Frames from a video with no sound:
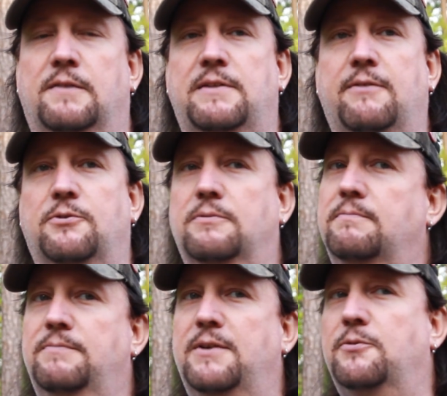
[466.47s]

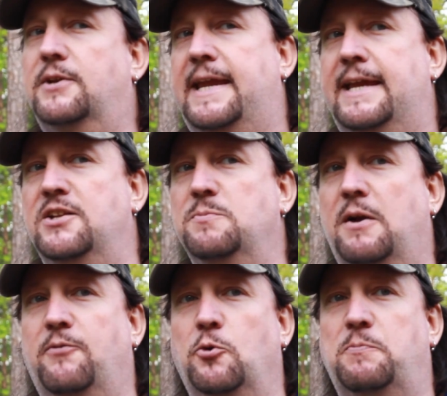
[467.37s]
Never canned them.
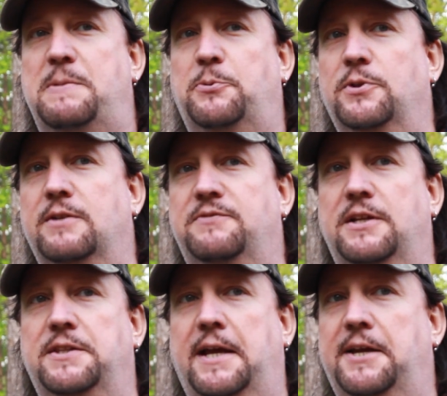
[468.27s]
I've heard people that have
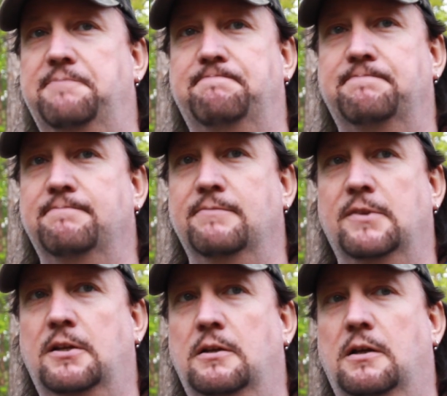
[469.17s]
done that.
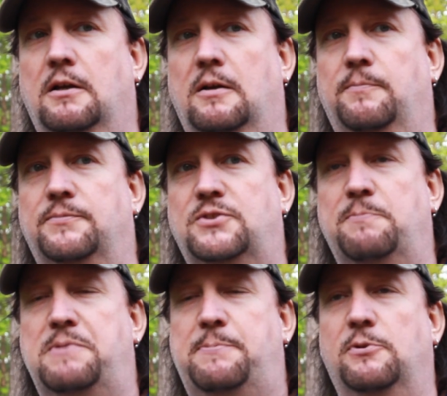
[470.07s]

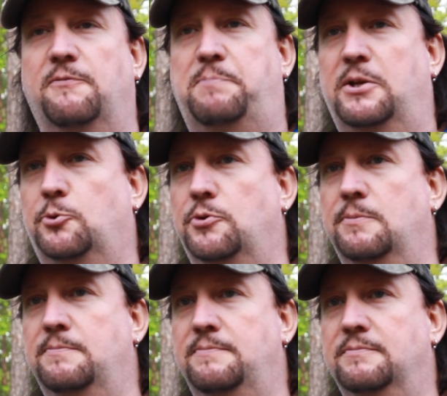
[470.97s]
Some people have pickled
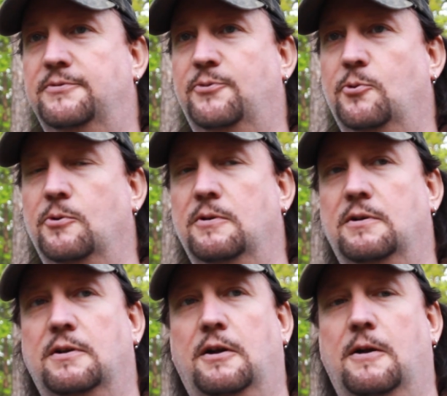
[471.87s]
them before,
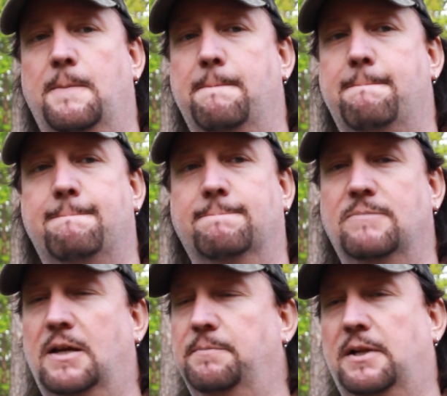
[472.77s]

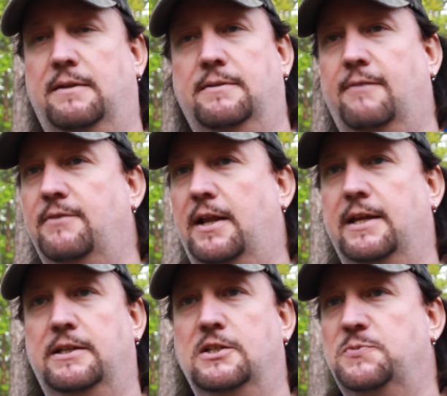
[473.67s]
but I've not
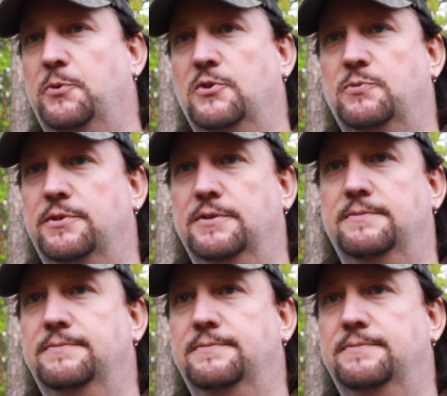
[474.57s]
had any experience with it.